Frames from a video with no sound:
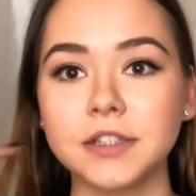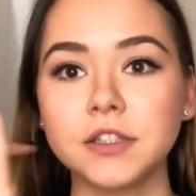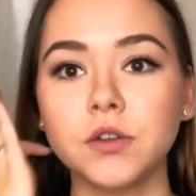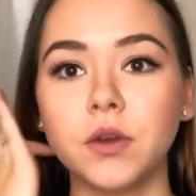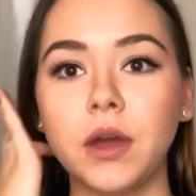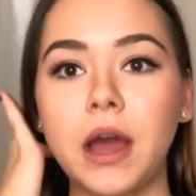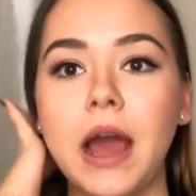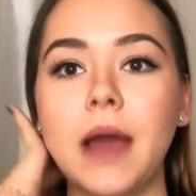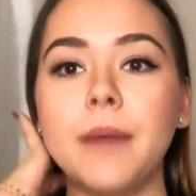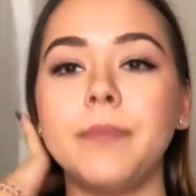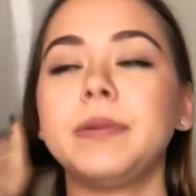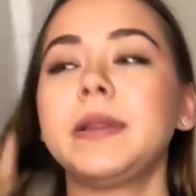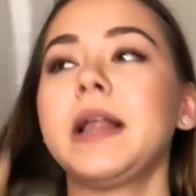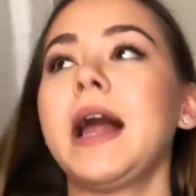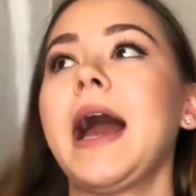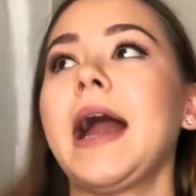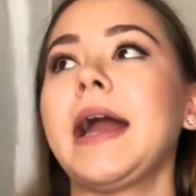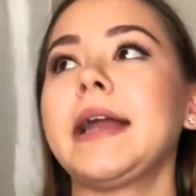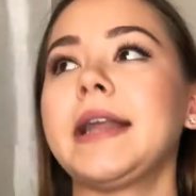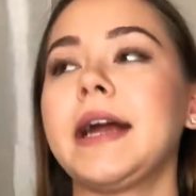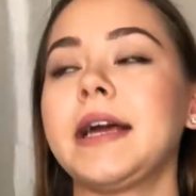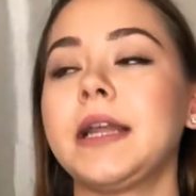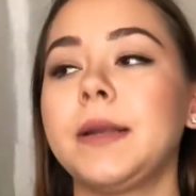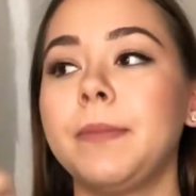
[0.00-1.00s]
So I
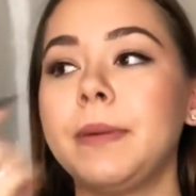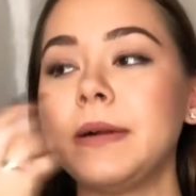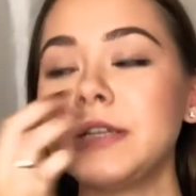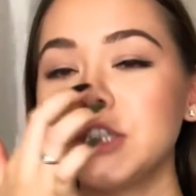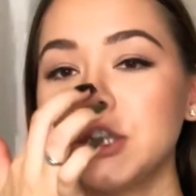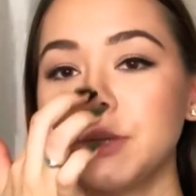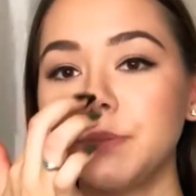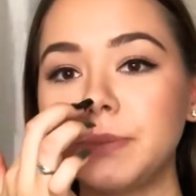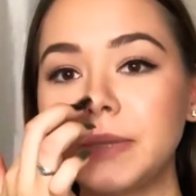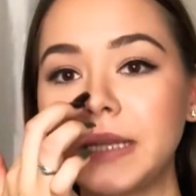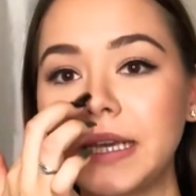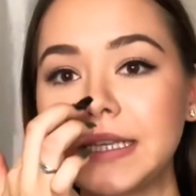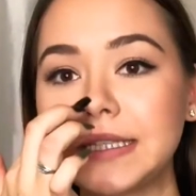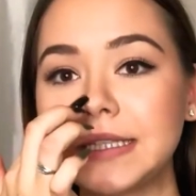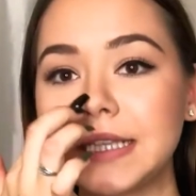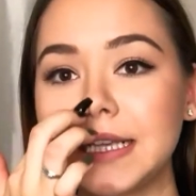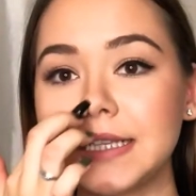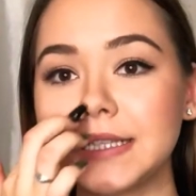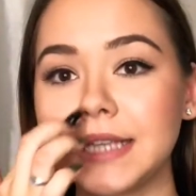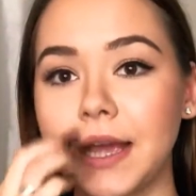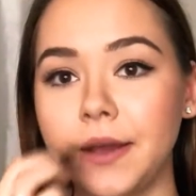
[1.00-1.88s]
applied at a bunch of places.